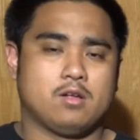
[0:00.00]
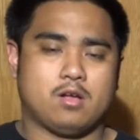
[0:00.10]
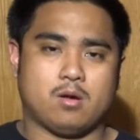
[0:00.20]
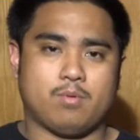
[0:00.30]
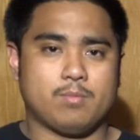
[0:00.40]

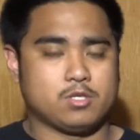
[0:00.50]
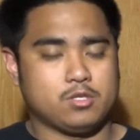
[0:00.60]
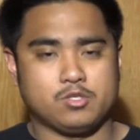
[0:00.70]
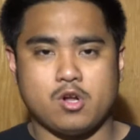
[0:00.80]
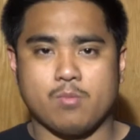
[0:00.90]
pretty much
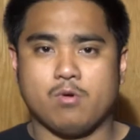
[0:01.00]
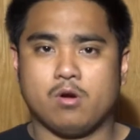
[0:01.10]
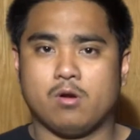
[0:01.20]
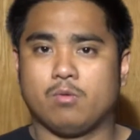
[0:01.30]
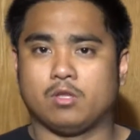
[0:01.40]
on the stock
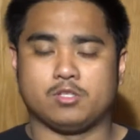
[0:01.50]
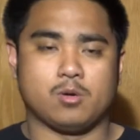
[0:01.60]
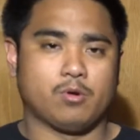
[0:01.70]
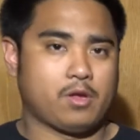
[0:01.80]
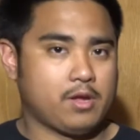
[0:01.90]
motor with the
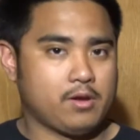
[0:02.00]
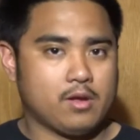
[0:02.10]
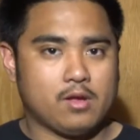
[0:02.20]
turbo kit.